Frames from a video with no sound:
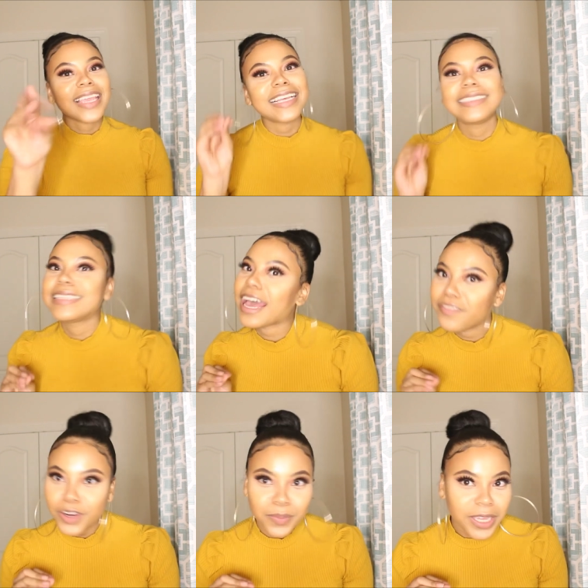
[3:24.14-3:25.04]
It's
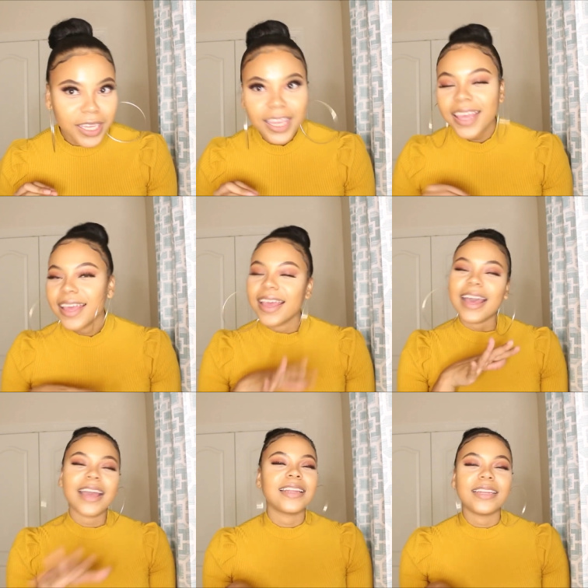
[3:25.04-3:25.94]
not for me.
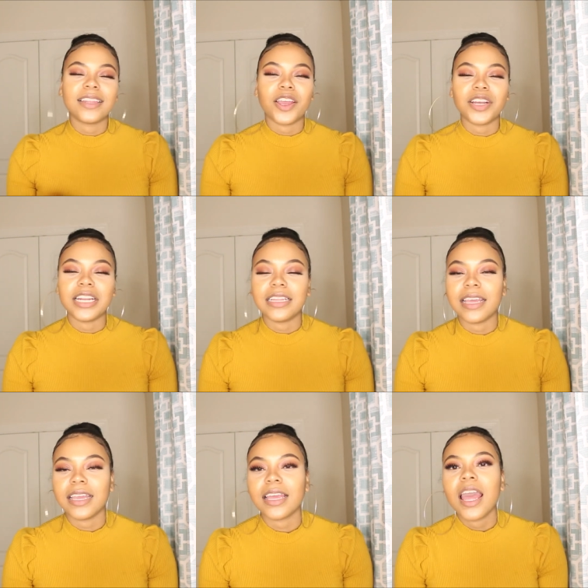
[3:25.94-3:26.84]
I didn't learn
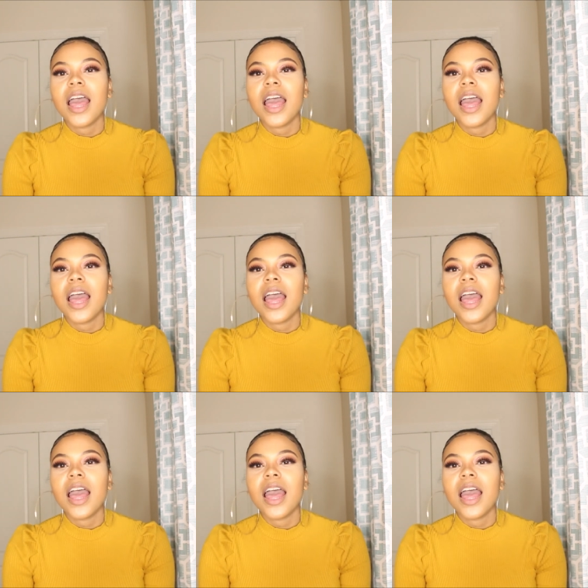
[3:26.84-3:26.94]
anything,